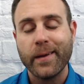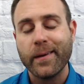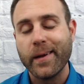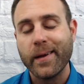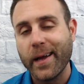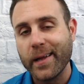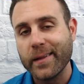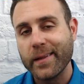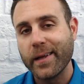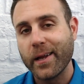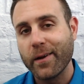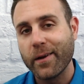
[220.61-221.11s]

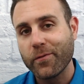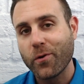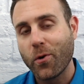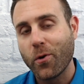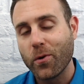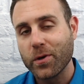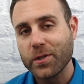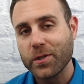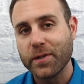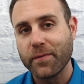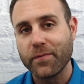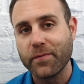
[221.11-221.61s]
And then, of
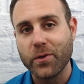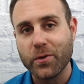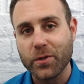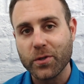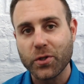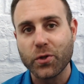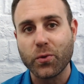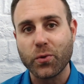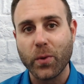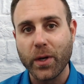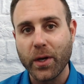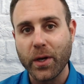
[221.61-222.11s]
course, if there's
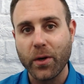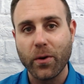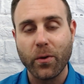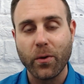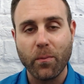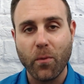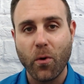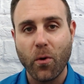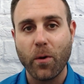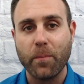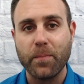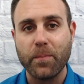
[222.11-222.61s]
three or
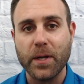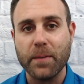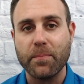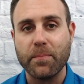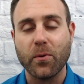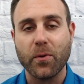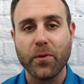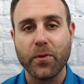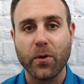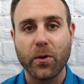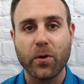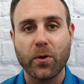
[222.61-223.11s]
more
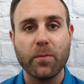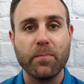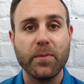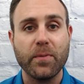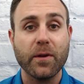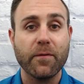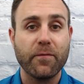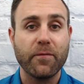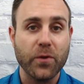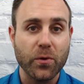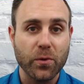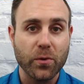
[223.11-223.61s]
people, there could be a
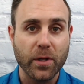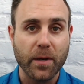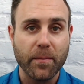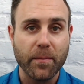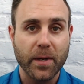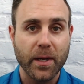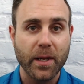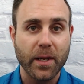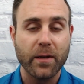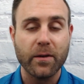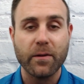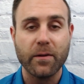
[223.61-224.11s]
few
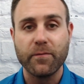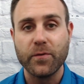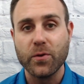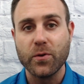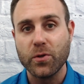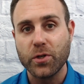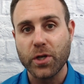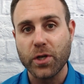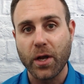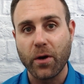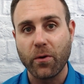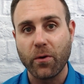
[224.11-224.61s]
limited and a few
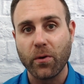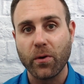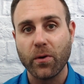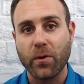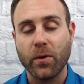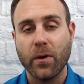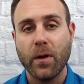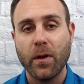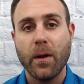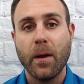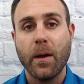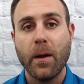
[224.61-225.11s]
general.